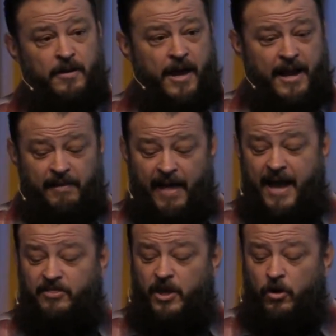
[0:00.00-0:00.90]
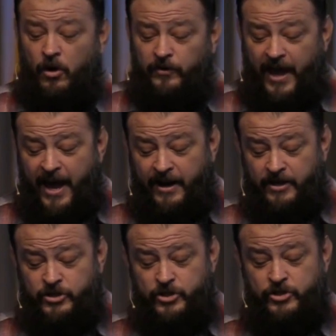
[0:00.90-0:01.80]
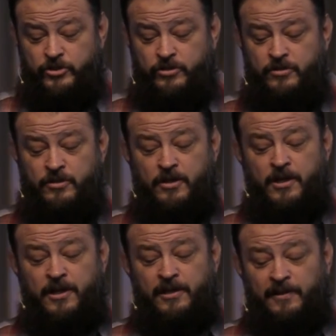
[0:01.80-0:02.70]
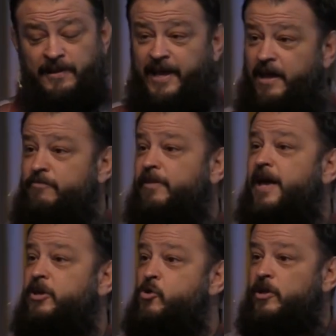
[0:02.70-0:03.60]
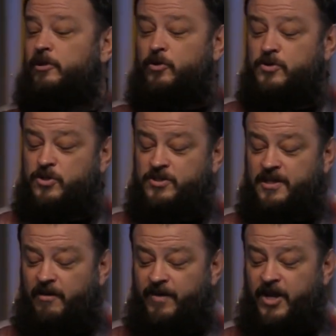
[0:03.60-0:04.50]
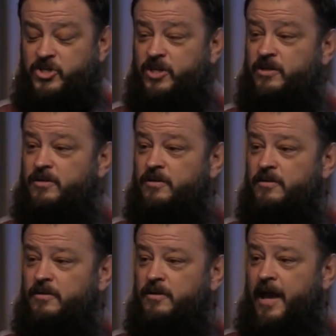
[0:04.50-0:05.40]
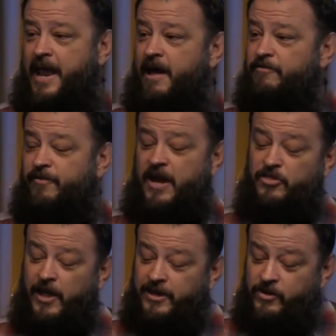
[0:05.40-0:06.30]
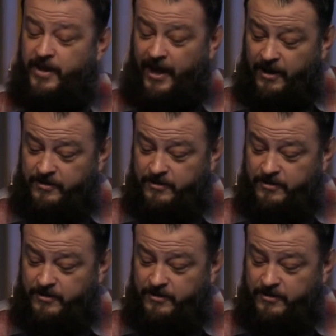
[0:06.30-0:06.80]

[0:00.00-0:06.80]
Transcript: And I like the old adage live like you can lose your salvation and have faith like you can't.